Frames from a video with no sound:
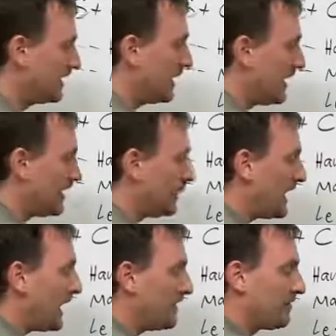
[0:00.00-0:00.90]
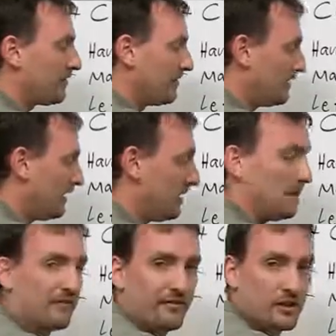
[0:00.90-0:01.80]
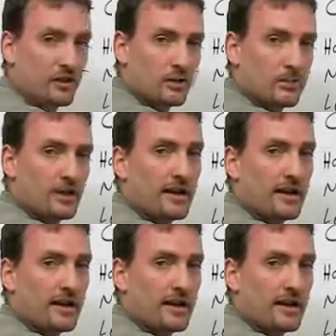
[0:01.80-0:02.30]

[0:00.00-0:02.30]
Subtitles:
and we have the verb